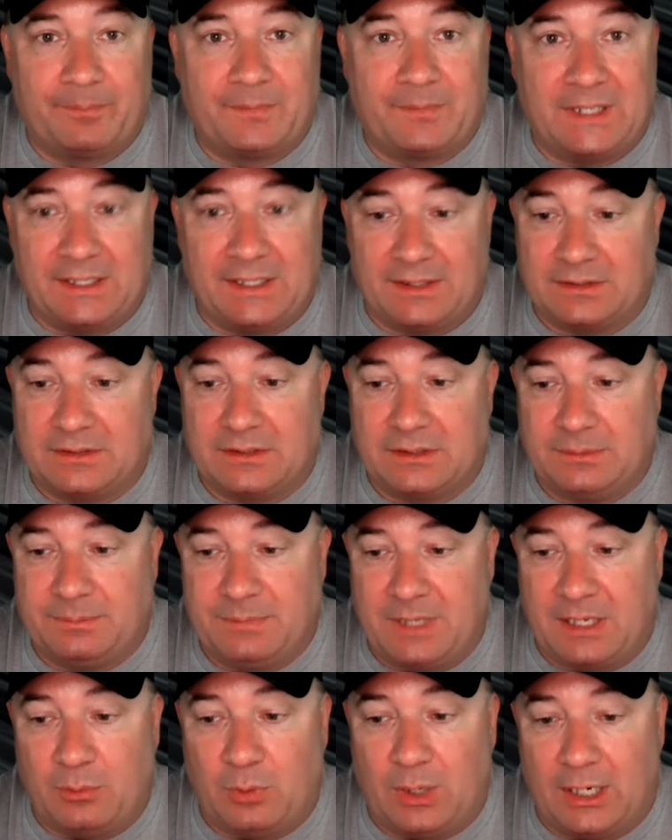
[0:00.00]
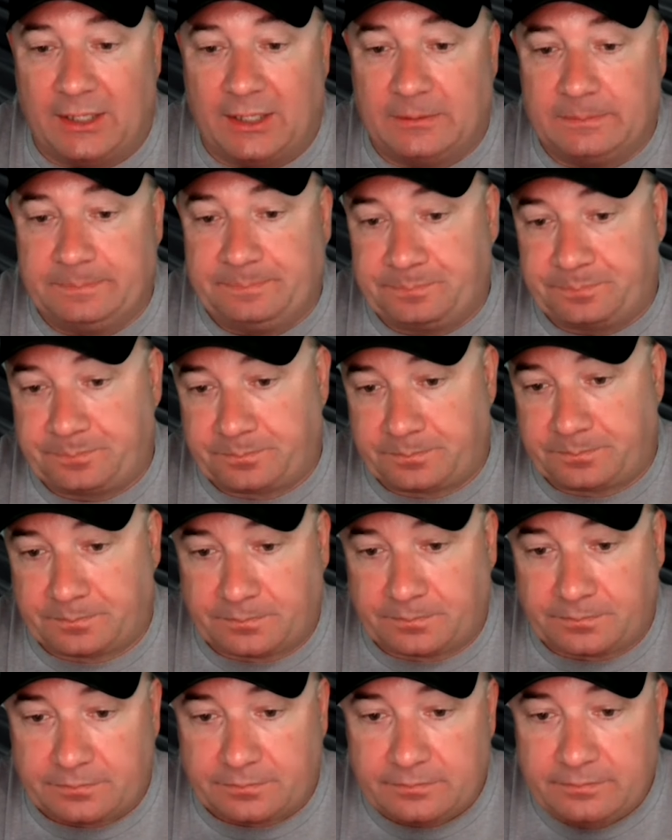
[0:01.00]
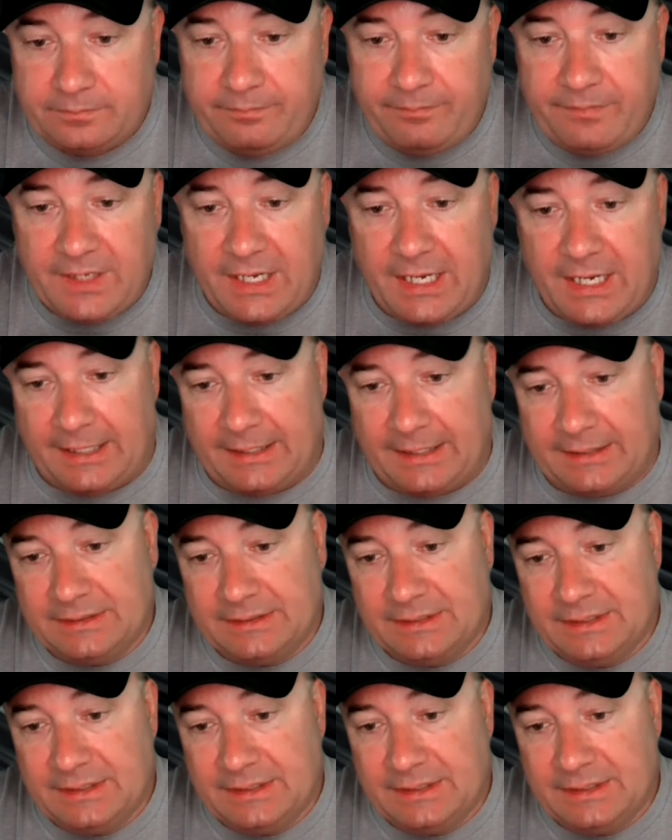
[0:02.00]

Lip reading: Yeah, been a while.